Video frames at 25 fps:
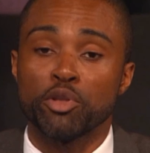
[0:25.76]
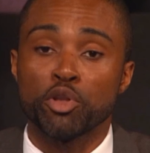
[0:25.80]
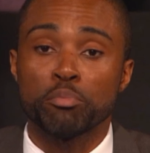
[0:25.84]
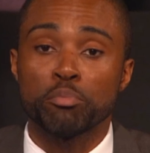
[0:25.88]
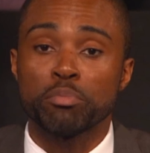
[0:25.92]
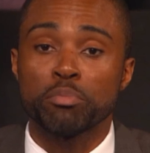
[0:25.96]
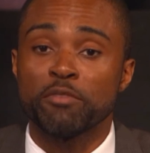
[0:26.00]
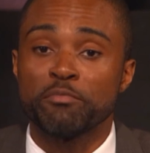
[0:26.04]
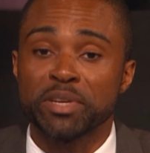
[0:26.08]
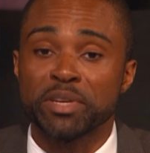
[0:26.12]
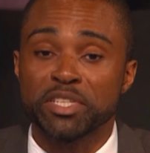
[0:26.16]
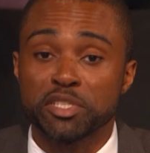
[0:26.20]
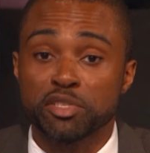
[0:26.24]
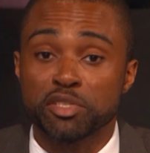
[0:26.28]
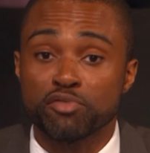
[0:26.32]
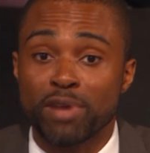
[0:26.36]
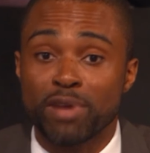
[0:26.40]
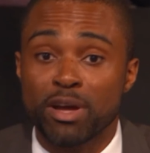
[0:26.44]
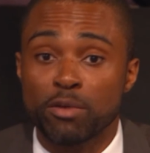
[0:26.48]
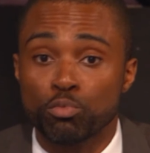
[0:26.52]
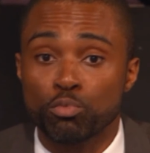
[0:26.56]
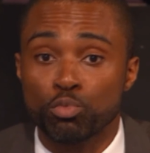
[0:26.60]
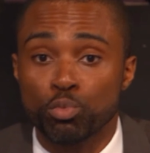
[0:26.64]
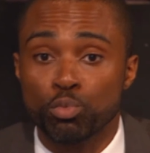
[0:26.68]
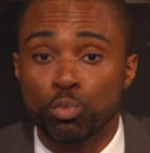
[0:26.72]
a number of businesses
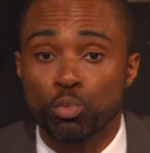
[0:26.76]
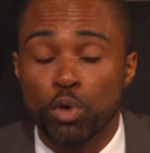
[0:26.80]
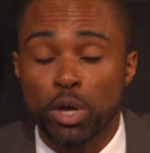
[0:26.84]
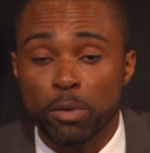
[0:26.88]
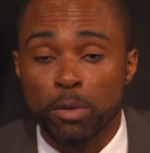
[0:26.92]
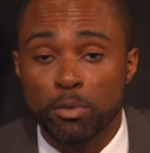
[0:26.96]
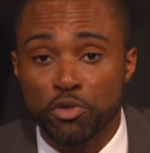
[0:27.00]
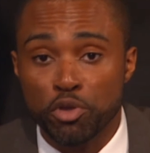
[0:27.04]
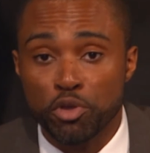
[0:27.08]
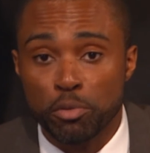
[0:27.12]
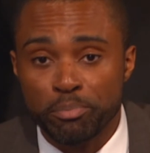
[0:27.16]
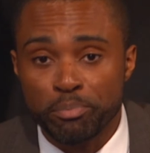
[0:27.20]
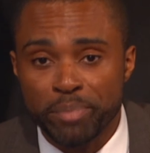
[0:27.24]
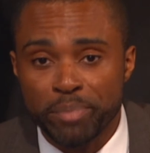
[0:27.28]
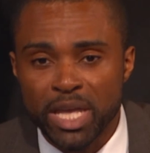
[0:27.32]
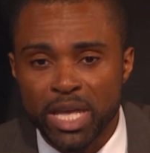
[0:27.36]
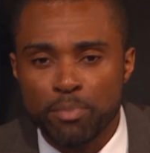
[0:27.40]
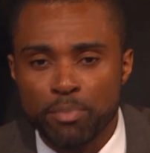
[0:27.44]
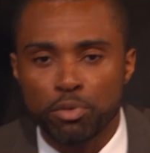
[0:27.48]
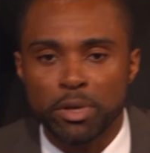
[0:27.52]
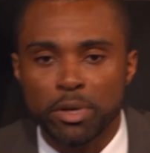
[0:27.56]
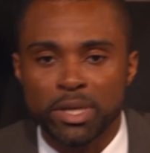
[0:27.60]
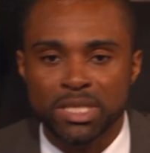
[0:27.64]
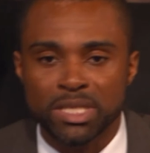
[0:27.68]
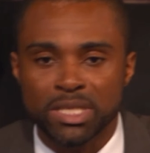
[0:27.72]
around working with young
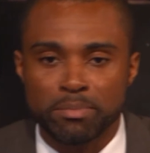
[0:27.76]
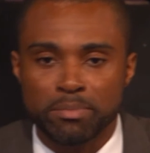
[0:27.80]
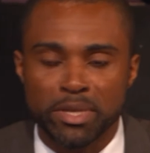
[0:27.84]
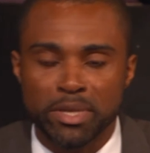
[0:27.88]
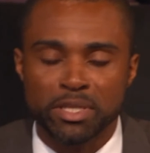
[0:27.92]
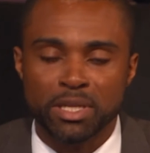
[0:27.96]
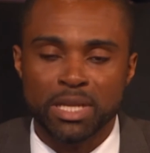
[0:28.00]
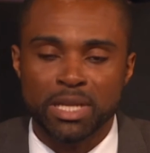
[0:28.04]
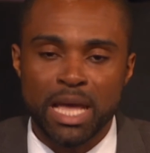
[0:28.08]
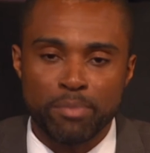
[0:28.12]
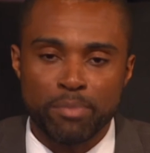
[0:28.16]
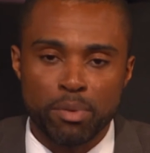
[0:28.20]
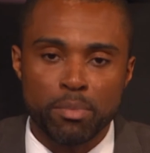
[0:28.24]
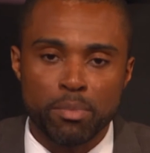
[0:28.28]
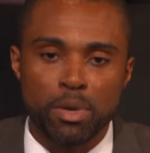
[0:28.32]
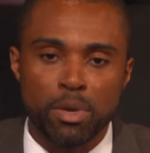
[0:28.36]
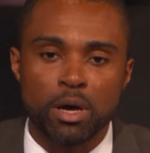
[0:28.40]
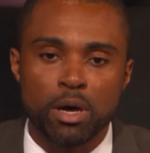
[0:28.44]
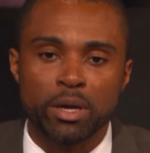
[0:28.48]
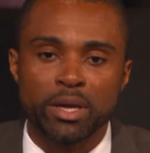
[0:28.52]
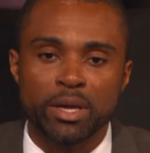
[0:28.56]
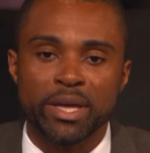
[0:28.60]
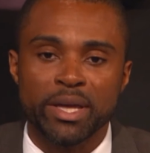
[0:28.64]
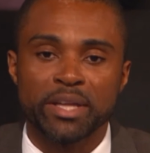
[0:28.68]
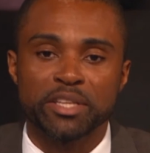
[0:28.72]
people, intermediate labour
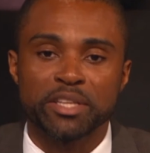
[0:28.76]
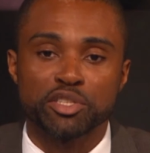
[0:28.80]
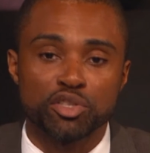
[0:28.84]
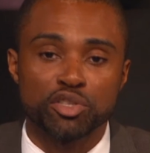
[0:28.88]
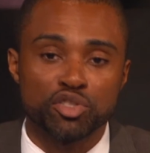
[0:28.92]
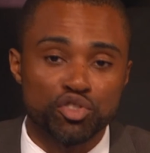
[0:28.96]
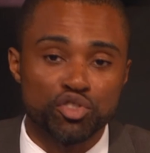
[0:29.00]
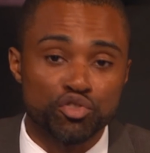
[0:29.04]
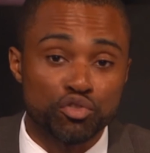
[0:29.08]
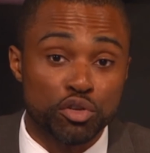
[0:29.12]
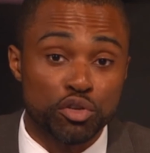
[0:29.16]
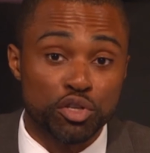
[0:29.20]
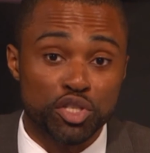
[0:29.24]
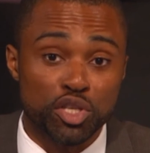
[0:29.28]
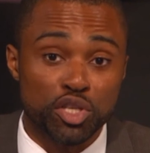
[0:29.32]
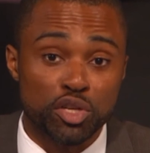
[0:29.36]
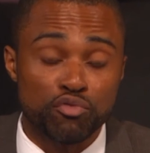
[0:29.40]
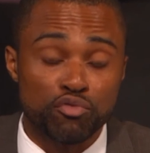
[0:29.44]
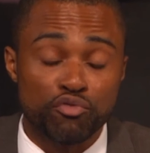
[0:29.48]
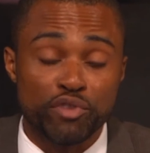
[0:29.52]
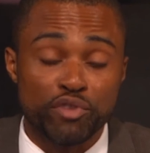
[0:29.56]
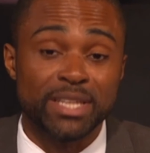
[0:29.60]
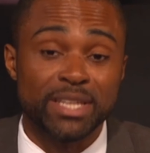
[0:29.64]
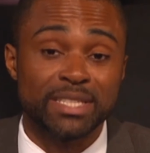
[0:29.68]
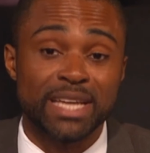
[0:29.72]
markets,
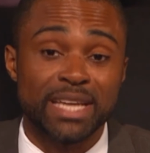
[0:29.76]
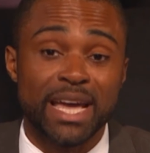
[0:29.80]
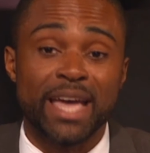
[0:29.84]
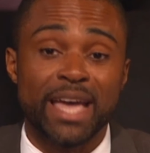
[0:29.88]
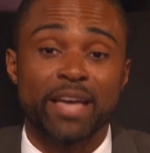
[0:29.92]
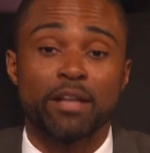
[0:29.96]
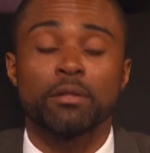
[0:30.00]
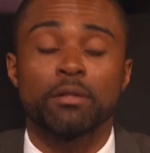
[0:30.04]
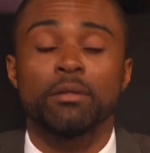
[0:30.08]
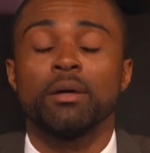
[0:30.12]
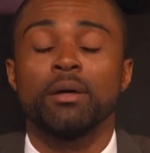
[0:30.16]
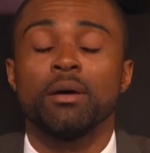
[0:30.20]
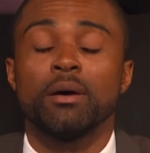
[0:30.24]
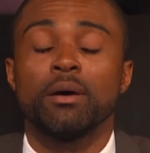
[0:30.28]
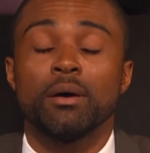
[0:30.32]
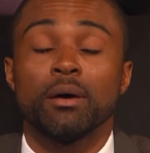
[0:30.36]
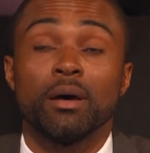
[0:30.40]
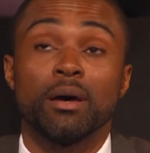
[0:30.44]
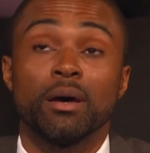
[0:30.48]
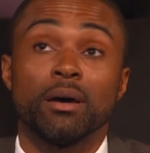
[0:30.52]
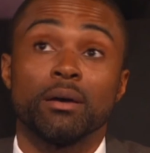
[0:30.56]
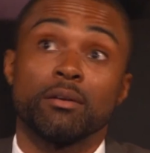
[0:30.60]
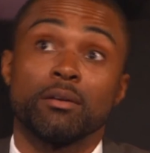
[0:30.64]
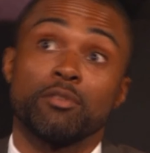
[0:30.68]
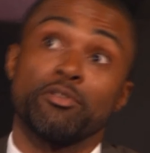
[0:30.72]
construction, retail,
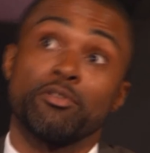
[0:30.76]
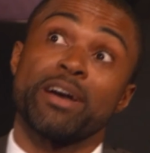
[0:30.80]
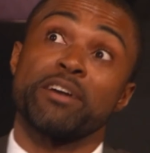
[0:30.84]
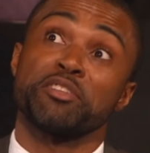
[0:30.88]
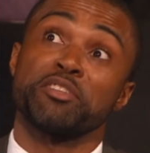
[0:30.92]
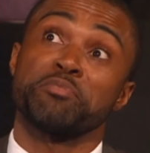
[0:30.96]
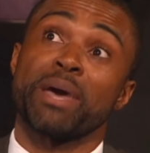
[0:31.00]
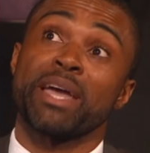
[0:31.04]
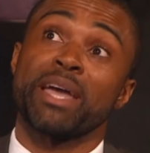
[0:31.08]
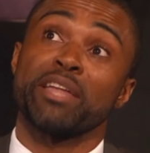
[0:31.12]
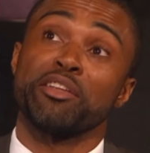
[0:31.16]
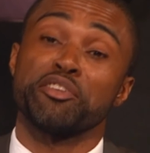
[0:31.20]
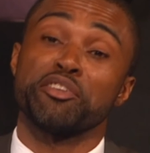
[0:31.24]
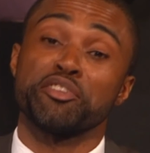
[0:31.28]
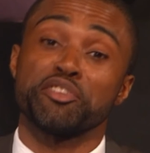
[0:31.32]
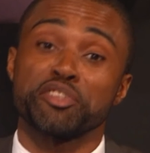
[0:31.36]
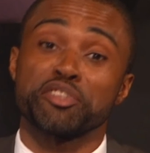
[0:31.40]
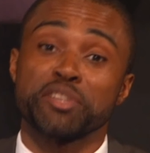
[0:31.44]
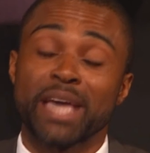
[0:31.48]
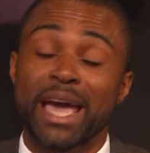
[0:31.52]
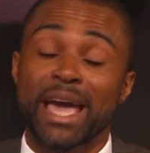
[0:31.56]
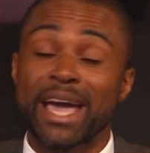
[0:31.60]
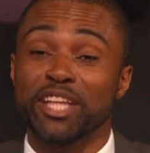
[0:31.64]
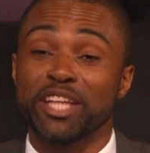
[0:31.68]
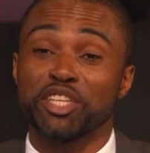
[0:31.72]
grounds maintenance,
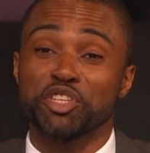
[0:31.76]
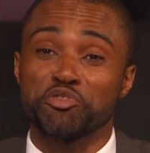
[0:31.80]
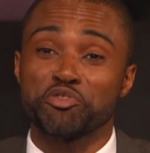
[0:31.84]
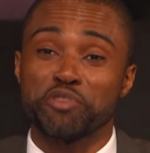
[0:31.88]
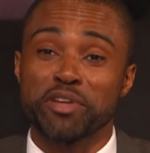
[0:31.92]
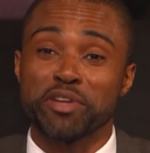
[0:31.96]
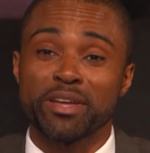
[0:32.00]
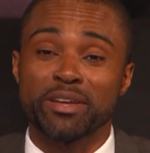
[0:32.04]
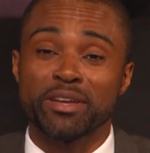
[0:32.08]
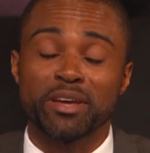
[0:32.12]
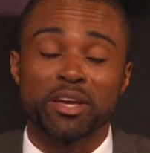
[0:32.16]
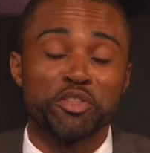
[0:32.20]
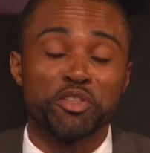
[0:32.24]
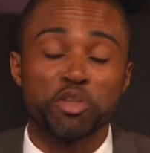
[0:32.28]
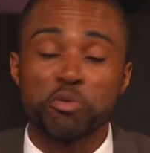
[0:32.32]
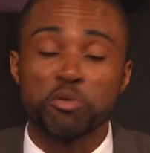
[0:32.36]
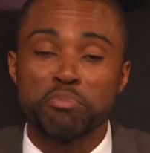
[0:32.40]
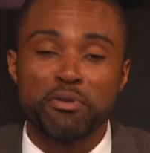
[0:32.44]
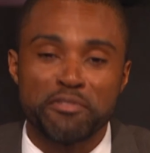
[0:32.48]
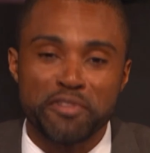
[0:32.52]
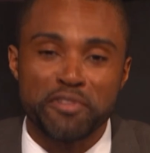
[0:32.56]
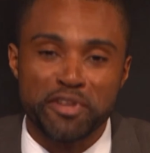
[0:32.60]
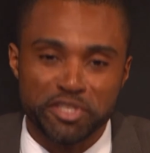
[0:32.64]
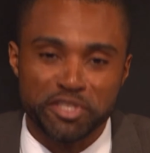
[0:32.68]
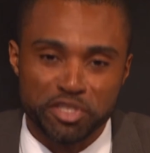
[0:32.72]
catering, a
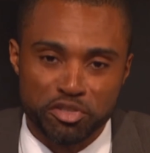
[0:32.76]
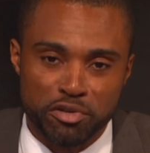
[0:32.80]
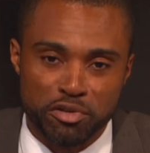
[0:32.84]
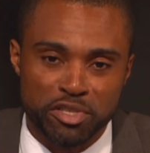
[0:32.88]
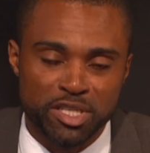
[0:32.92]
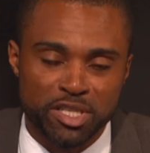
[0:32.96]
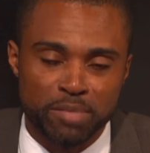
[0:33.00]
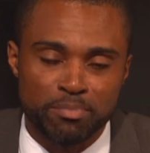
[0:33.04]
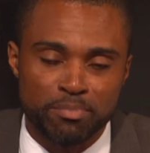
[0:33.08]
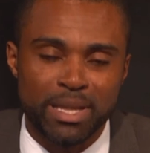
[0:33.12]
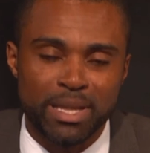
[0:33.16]
number of things across the